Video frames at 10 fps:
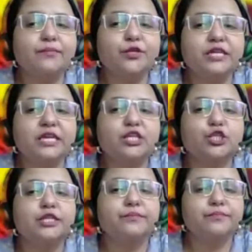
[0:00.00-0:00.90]
and
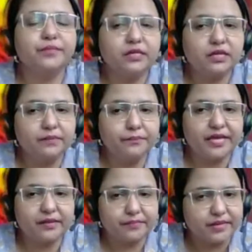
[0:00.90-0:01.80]
communication
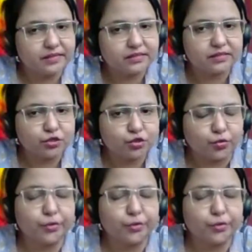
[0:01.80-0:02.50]
impairments.